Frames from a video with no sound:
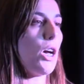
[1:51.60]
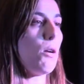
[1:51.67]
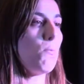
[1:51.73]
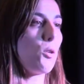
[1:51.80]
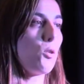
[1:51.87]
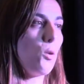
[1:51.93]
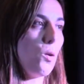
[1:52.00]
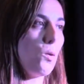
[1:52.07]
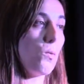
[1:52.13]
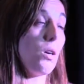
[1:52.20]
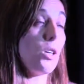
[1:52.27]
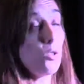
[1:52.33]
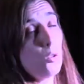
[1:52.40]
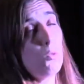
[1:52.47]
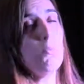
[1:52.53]
a
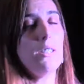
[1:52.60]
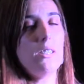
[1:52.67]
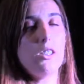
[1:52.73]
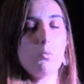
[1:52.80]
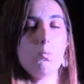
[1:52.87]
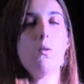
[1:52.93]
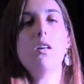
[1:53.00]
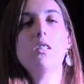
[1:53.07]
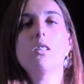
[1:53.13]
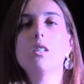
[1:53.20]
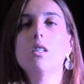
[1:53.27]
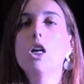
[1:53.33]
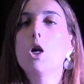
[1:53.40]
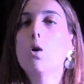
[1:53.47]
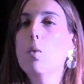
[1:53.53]
good business
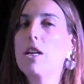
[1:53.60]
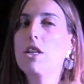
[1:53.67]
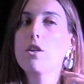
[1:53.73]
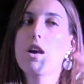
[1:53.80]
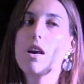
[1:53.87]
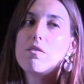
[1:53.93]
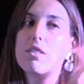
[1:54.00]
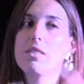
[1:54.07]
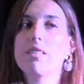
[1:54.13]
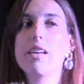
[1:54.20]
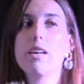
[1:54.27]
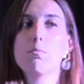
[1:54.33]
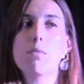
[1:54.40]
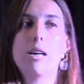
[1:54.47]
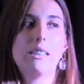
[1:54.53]
model when you have a
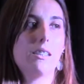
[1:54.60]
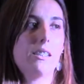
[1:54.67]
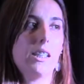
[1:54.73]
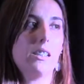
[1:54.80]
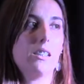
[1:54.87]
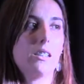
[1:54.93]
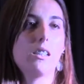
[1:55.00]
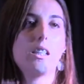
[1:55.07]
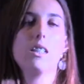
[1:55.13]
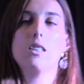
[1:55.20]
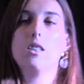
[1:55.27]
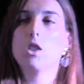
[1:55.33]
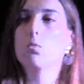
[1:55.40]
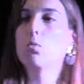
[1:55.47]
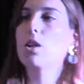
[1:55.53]
tech mindset?
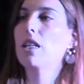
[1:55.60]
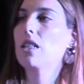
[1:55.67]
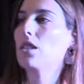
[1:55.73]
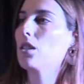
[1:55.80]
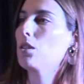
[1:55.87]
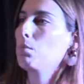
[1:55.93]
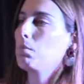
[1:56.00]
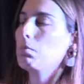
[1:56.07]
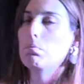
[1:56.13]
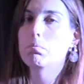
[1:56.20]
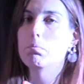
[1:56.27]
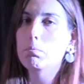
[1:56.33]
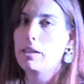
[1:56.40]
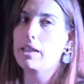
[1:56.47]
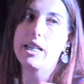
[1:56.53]
Can someone answer
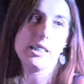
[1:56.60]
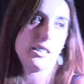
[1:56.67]
me